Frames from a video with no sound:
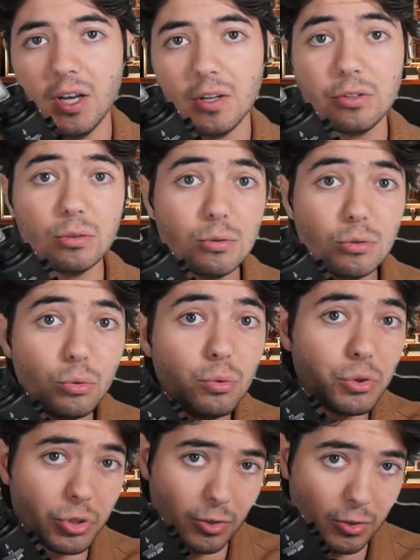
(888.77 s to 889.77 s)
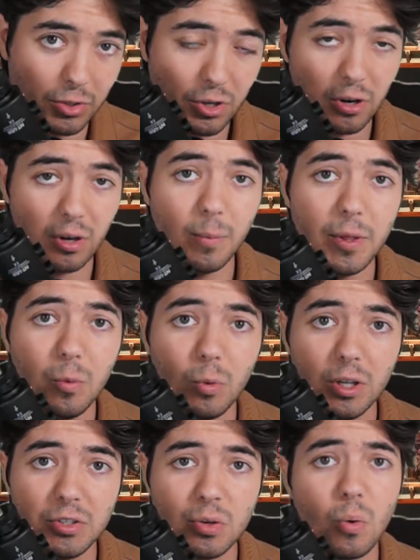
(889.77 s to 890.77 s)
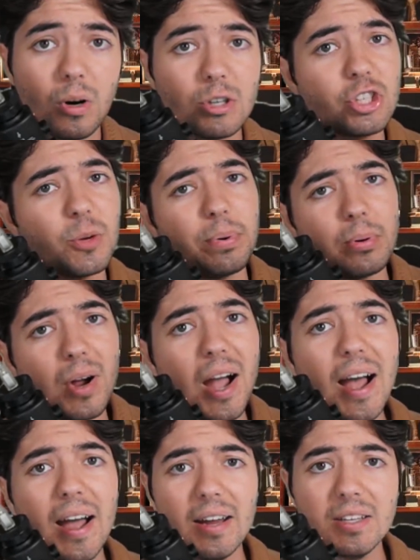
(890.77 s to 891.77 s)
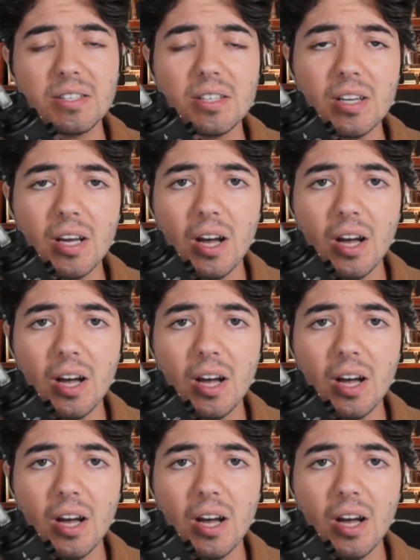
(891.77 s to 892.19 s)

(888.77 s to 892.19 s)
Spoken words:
The losers are going to be the ones who are surprised